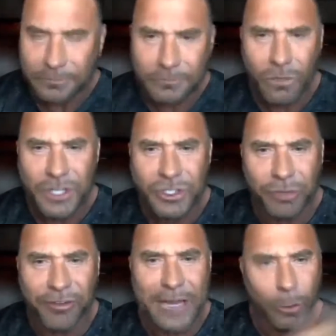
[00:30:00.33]
And so
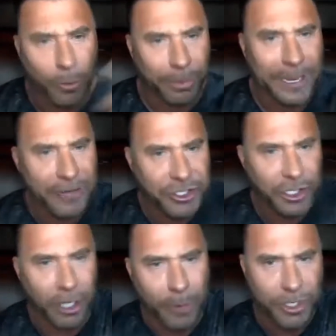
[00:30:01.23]
finally, we're playing in the
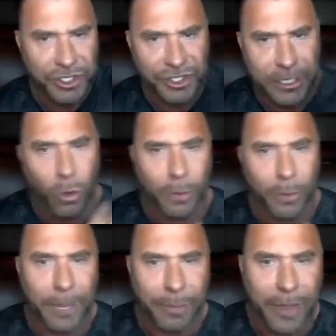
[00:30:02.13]
tournament where you see him warming up
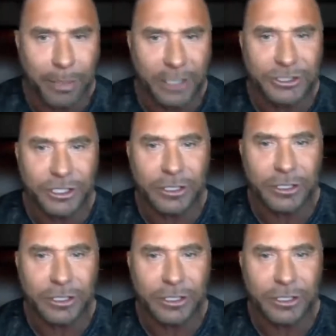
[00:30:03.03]
in that picture.